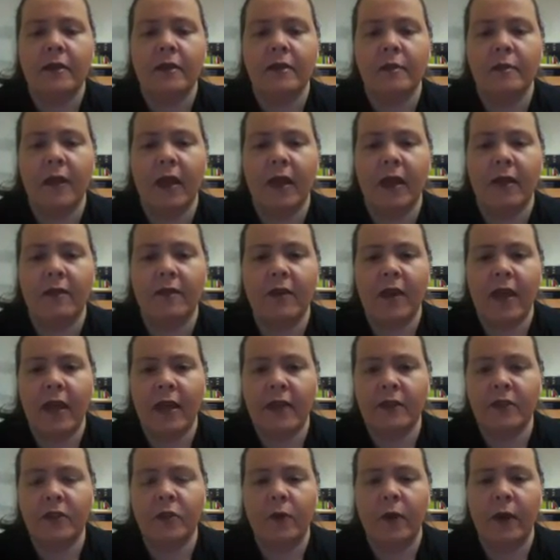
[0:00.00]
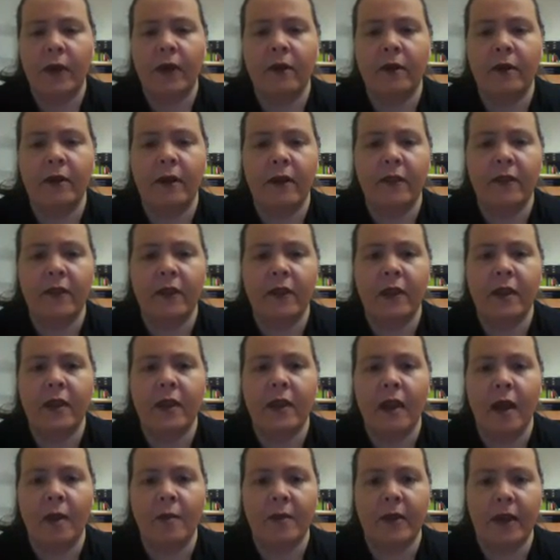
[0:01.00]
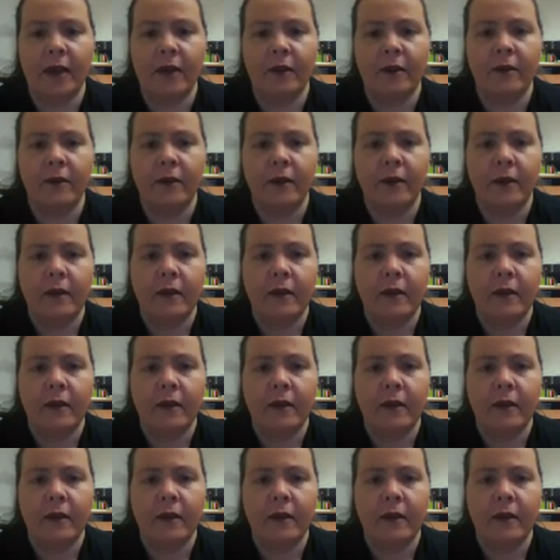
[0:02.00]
So we have a squared in the denominator.